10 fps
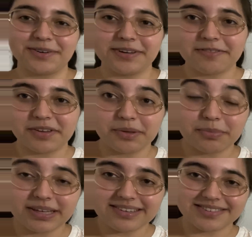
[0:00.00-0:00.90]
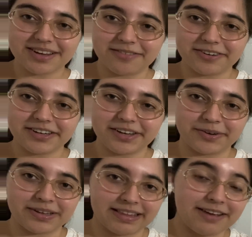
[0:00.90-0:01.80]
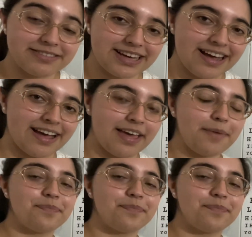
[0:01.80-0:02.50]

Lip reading: if you could please cover your left eye,